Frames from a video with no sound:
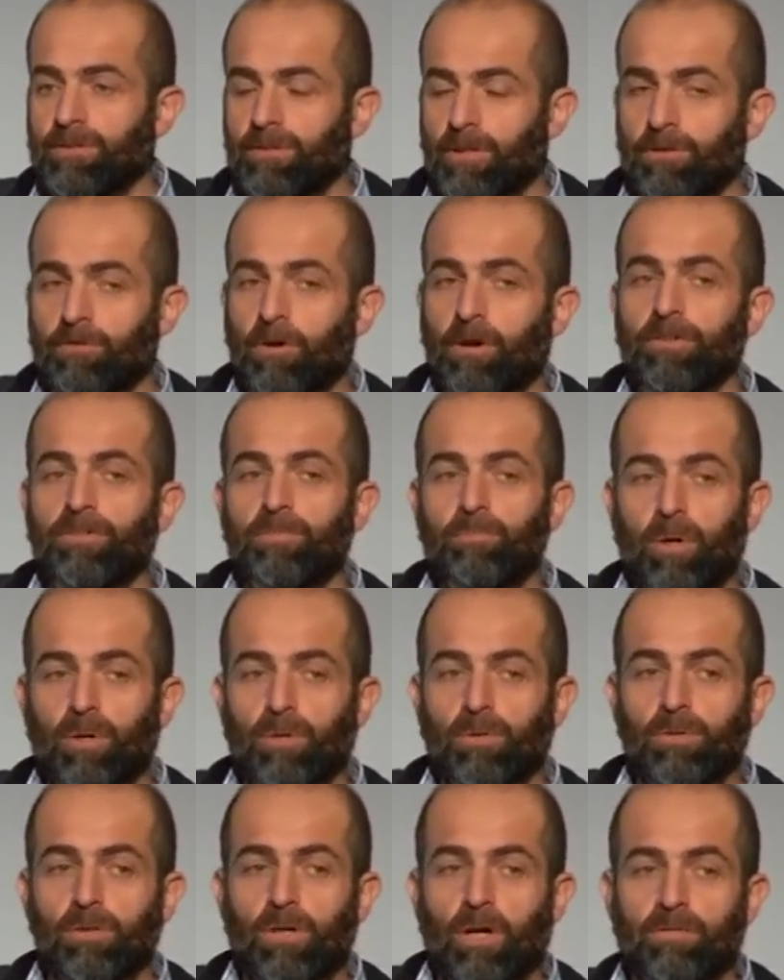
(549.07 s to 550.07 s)
the growth
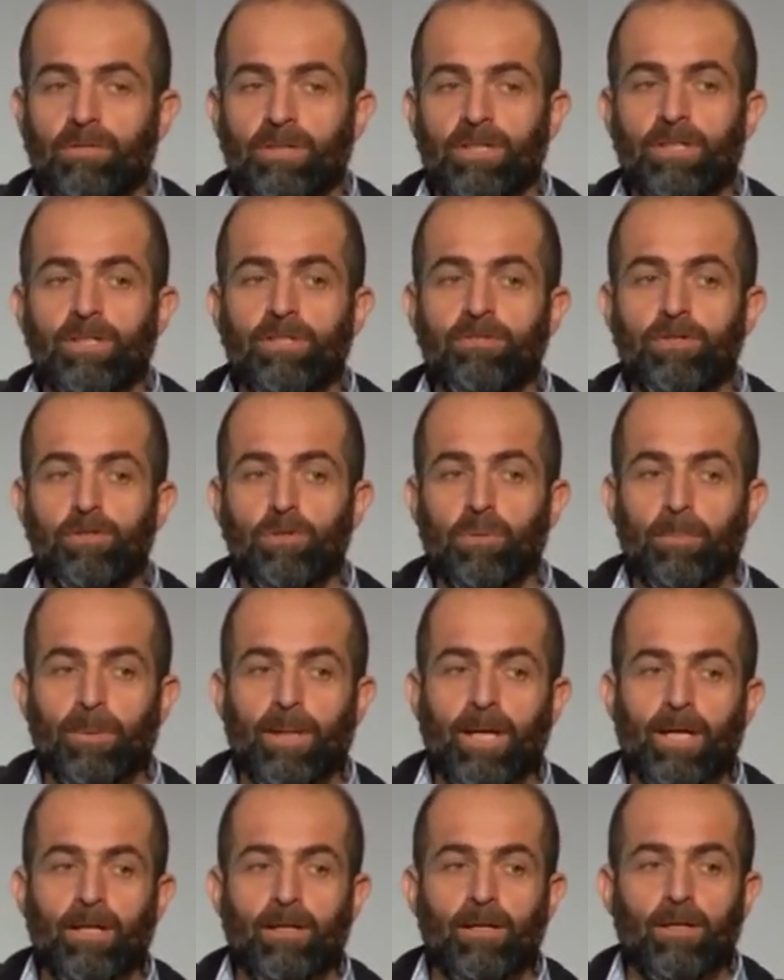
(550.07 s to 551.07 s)
model of an individual
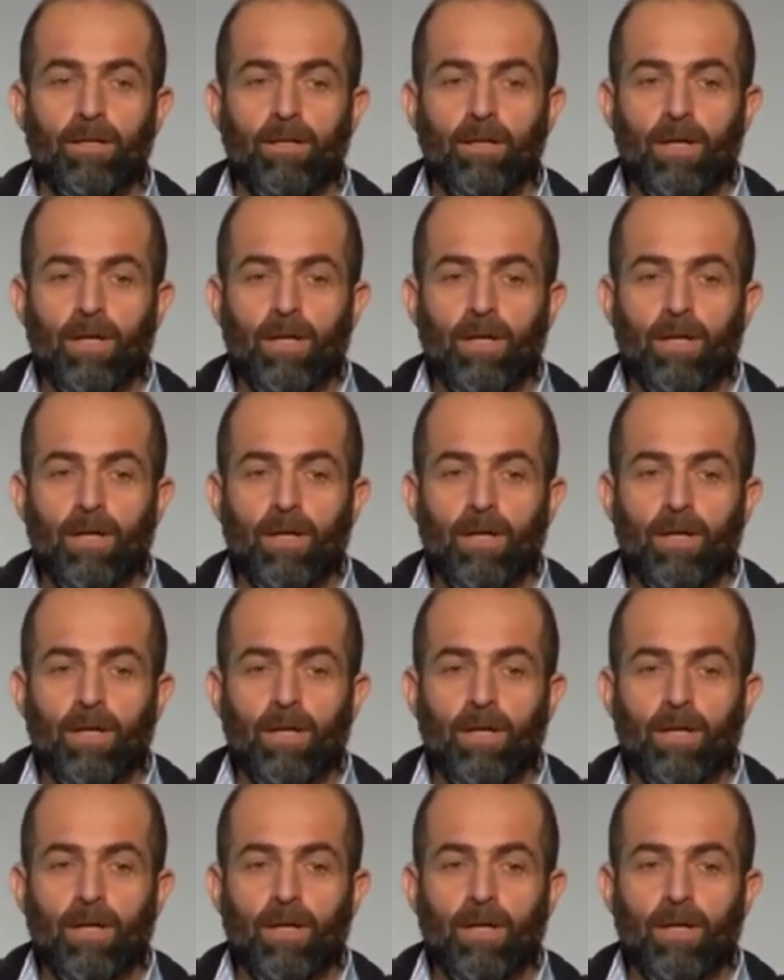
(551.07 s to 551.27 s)
plant